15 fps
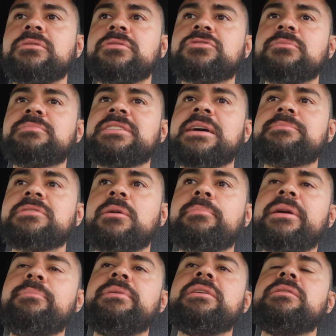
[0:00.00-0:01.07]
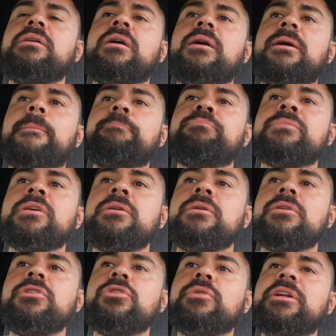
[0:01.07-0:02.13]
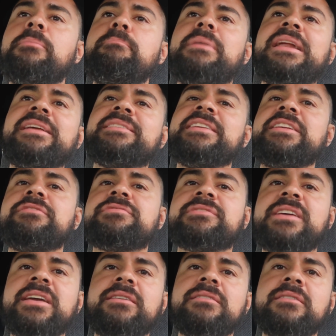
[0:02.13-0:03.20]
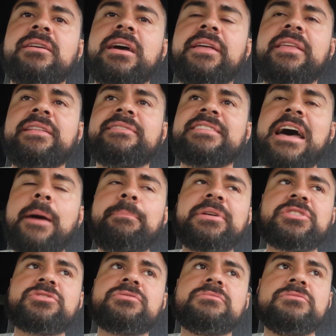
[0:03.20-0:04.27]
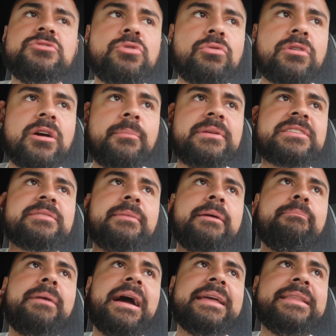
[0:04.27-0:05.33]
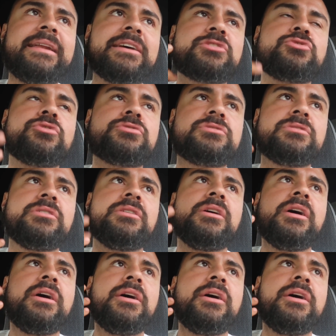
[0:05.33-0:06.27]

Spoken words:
Sometimes I'll maybe, in a meditative state and then topics, come into my mind and I start to,